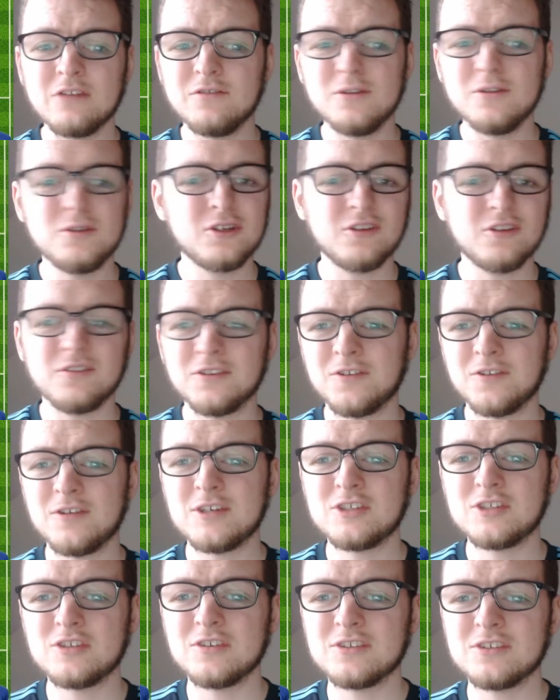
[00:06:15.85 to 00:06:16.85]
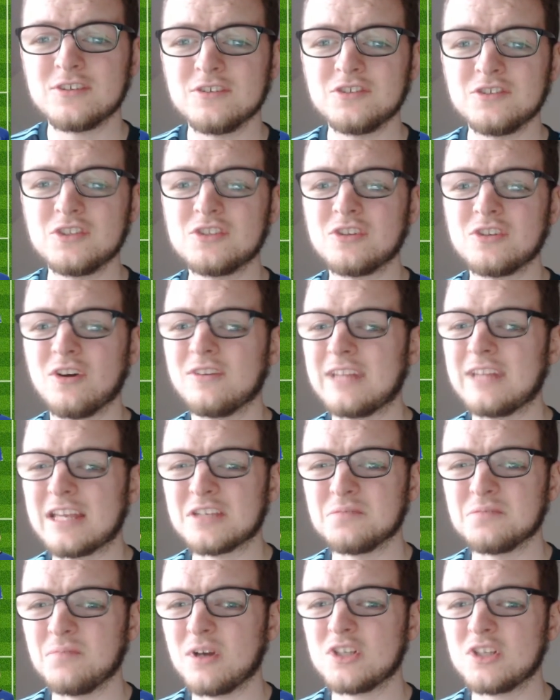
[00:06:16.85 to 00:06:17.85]
Rudiger and Christensen just aren't
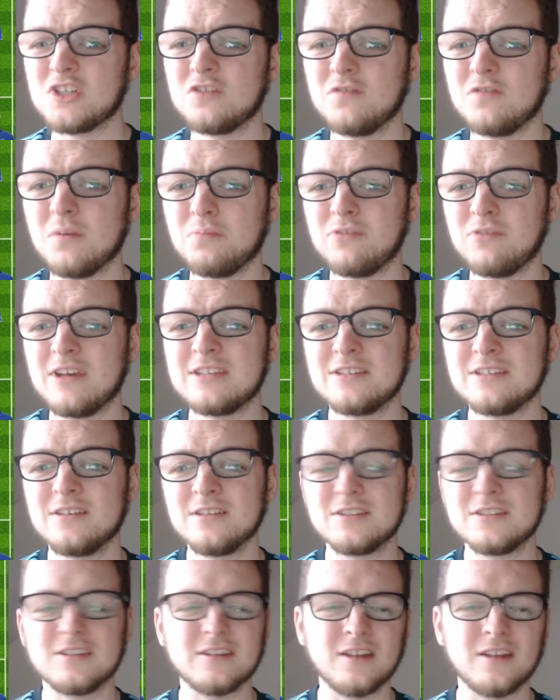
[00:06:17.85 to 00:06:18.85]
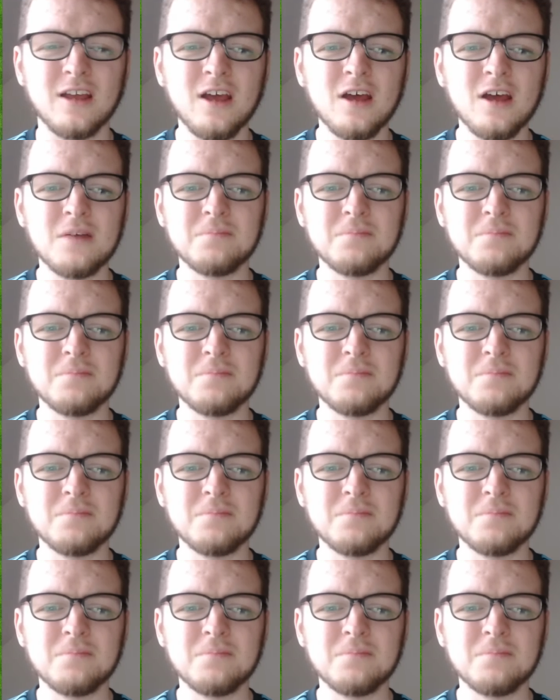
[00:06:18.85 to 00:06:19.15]
as much of a presence, and